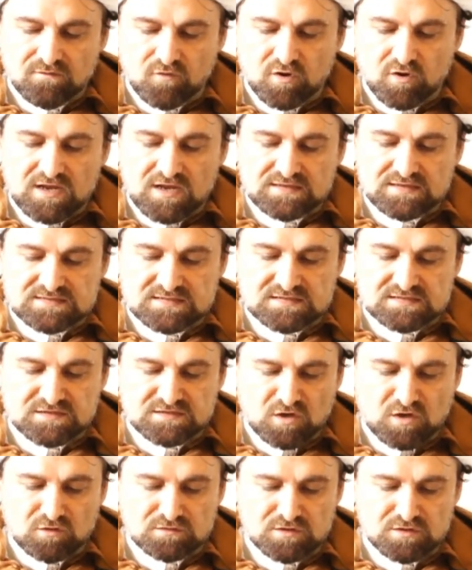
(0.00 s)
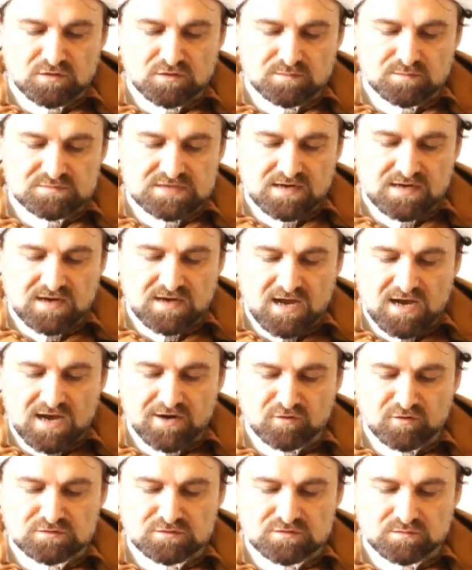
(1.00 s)
For its stone domes and
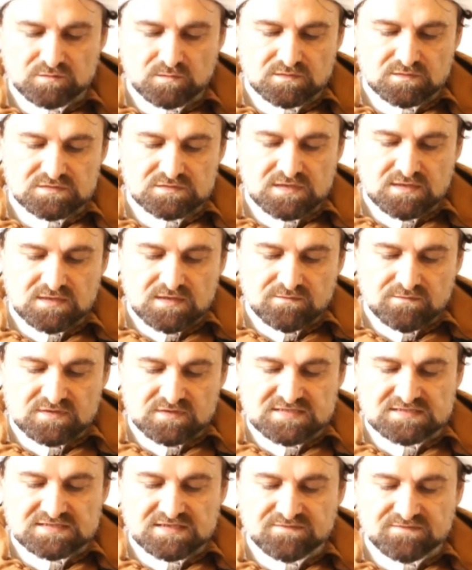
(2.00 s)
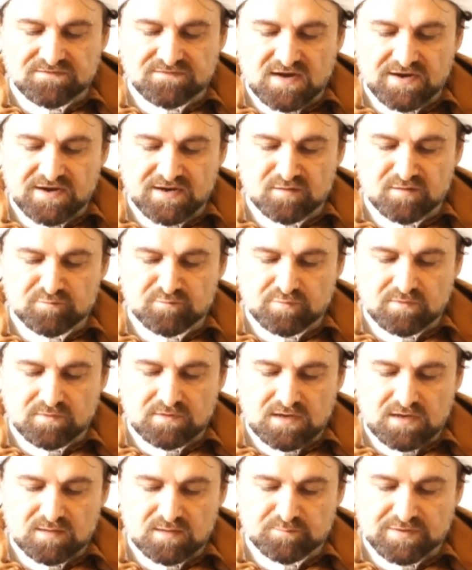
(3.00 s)
iron doors resisted fire and,
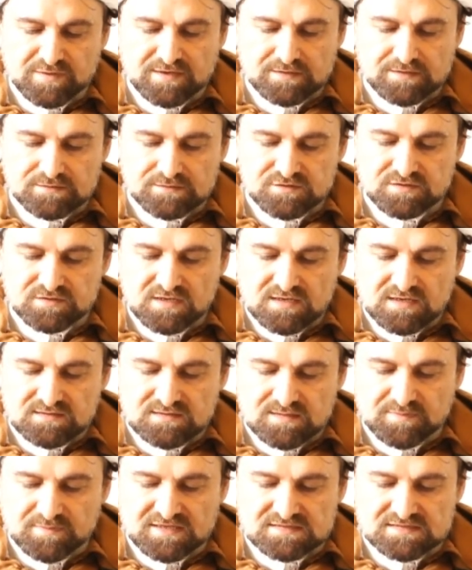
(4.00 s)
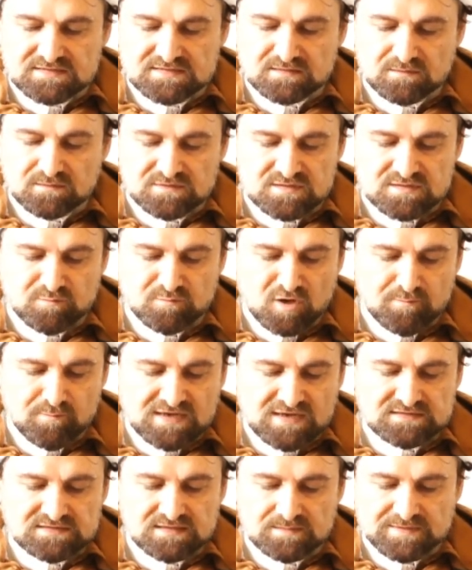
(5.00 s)
and pillage. The bedestan was a
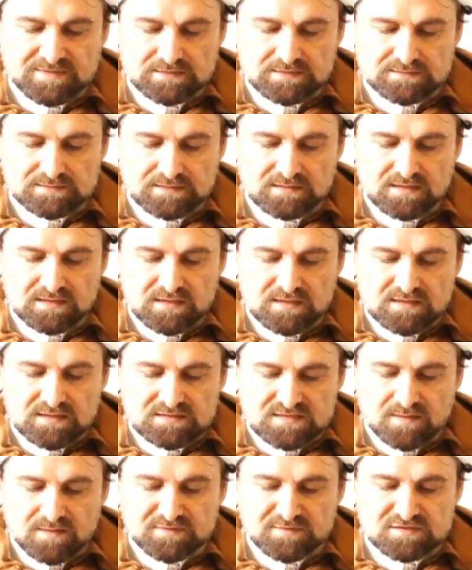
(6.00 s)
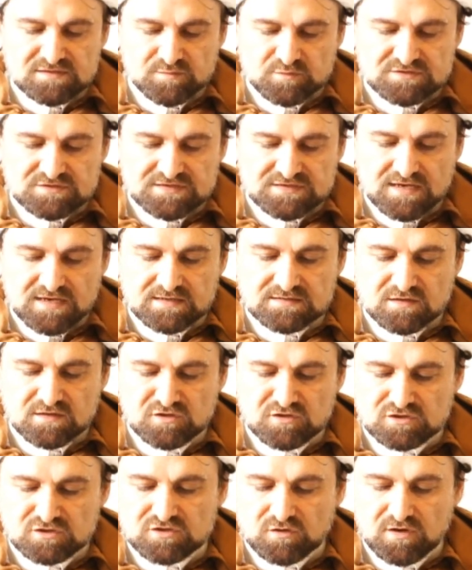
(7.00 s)
monumental building, serving to protect
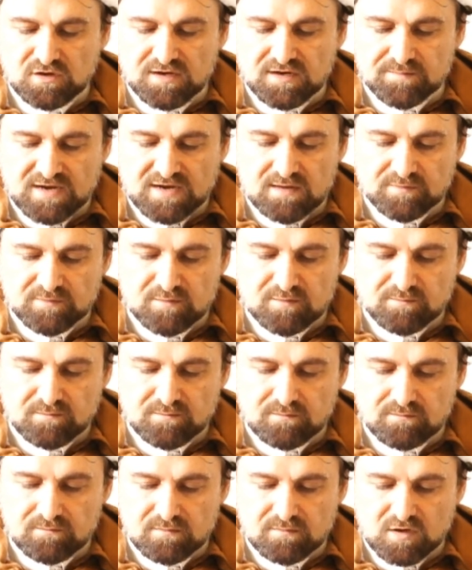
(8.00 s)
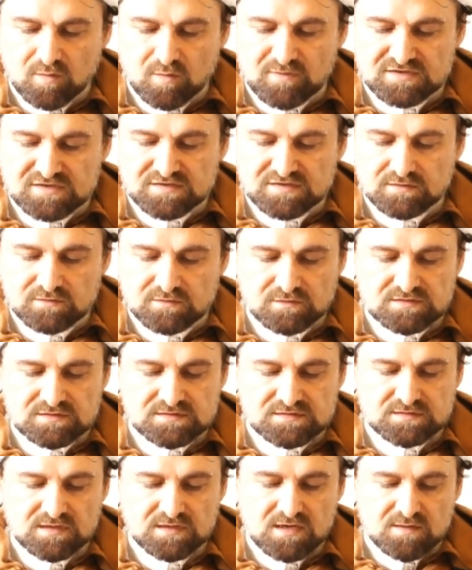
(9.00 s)
not only valuable commercial
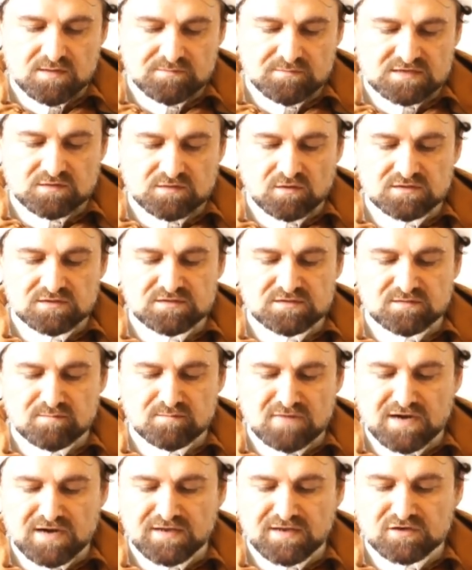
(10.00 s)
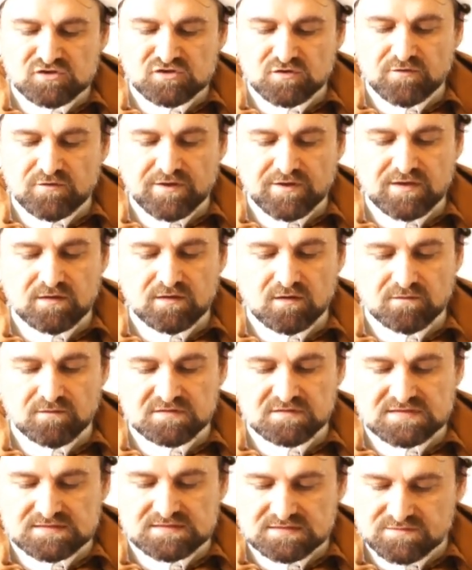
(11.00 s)
goods, but also the money and jewelry
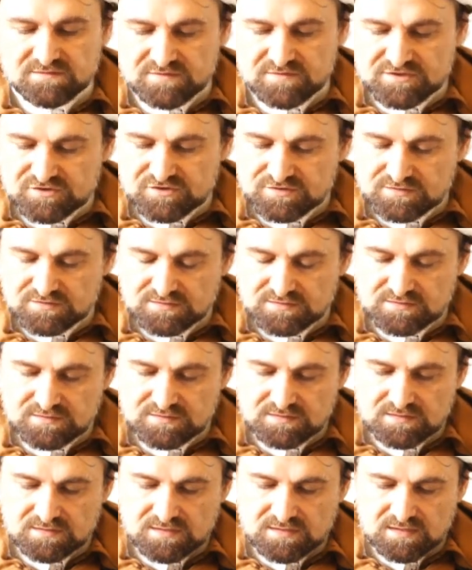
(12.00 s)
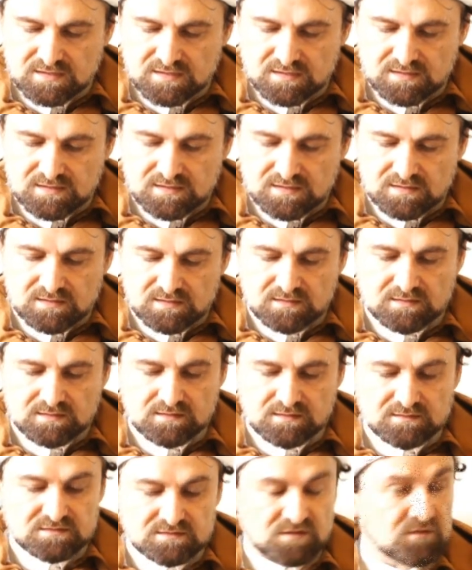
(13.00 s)
of the city's rich.
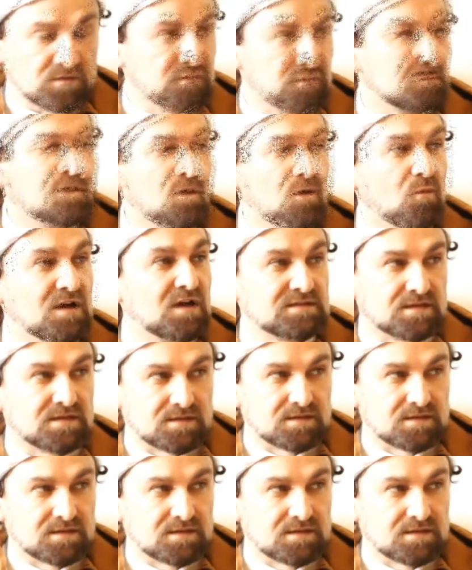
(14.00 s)
So, uh, what?